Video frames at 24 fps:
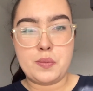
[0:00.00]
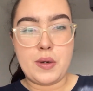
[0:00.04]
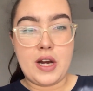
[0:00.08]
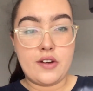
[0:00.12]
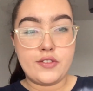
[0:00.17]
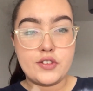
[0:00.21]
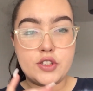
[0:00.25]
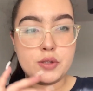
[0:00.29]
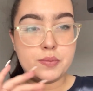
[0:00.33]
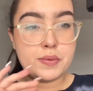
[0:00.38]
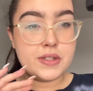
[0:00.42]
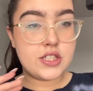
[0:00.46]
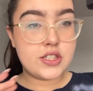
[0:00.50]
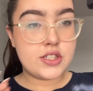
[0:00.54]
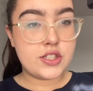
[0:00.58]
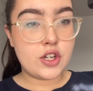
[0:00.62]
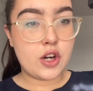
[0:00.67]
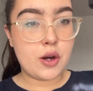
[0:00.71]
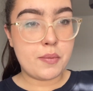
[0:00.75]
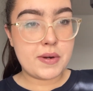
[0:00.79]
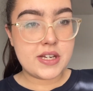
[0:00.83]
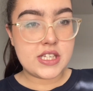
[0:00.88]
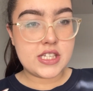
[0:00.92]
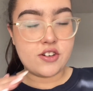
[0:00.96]
but I've just been
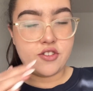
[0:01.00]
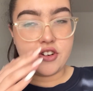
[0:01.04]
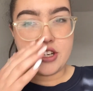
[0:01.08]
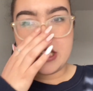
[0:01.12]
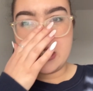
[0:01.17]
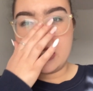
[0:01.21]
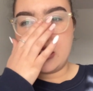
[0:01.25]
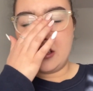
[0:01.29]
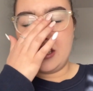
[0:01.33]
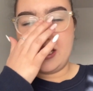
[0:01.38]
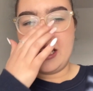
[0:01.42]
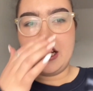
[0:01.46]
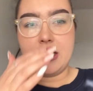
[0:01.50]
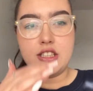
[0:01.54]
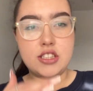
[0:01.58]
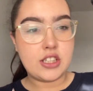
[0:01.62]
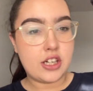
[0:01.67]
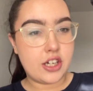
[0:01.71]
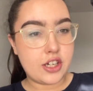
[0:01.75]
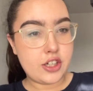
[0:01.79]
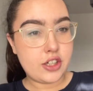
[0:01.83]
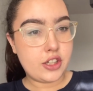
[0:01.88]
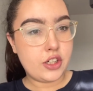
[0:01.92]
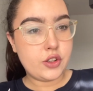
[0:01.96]
so busy recently. I
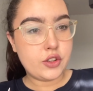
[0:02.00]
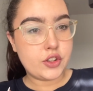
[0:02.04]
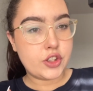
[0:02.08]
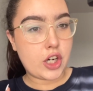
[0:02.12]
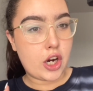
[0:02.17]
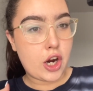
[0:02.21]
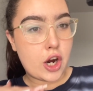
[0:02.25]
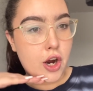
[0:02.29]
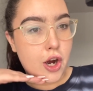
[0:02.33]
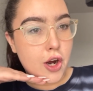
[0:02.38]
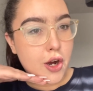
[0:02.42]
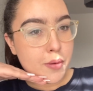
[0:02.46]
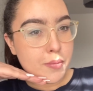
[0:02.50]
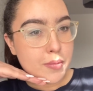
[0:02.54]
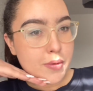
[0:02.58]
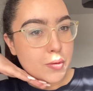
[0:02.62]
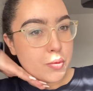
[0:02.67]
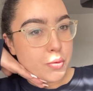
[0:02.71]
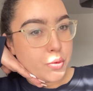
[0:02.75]
started a new job.